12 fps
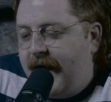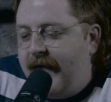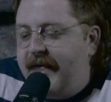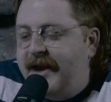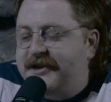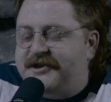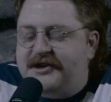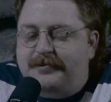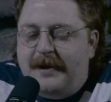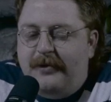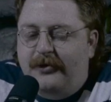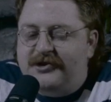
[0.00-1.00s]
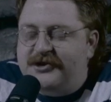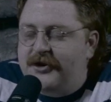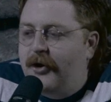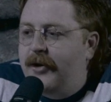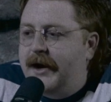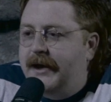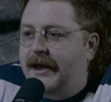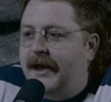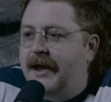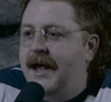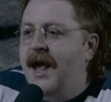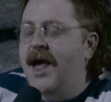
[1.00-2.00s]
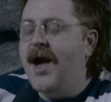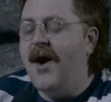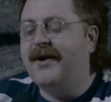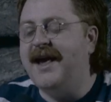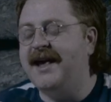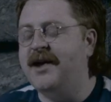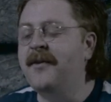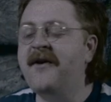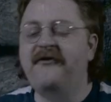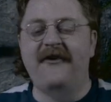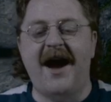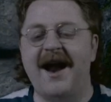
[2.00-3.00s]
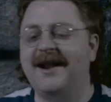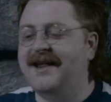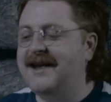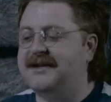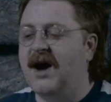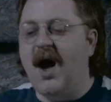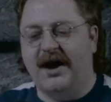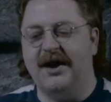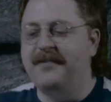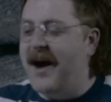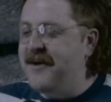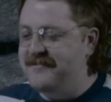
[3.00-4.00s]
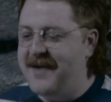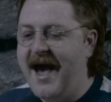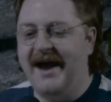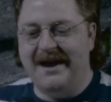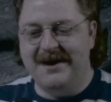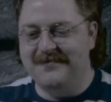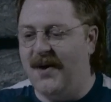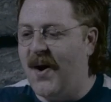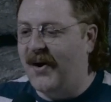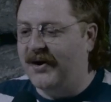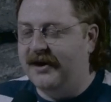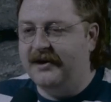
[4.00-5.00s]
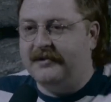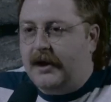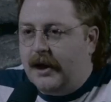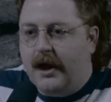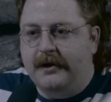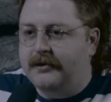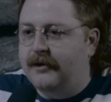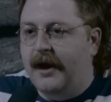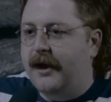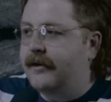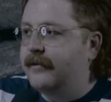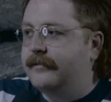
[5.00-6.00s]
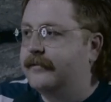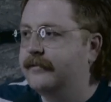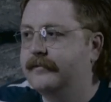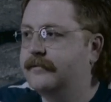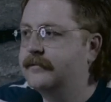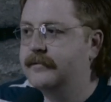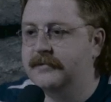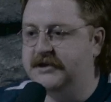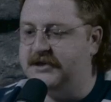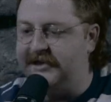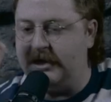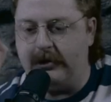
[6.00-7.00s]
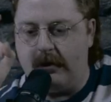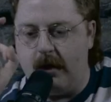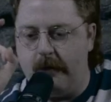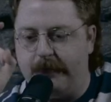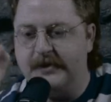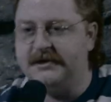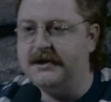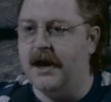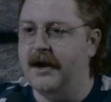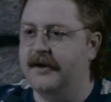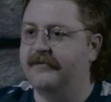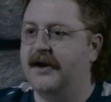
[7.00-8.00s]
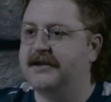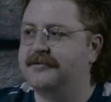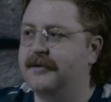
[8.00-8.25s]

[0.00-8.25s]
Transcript: and then it's just people so in it, like, okay, can we finally talk about Megan Mark? And it's like, uh, dude, like, I don't know that. And like zero percent Michelle,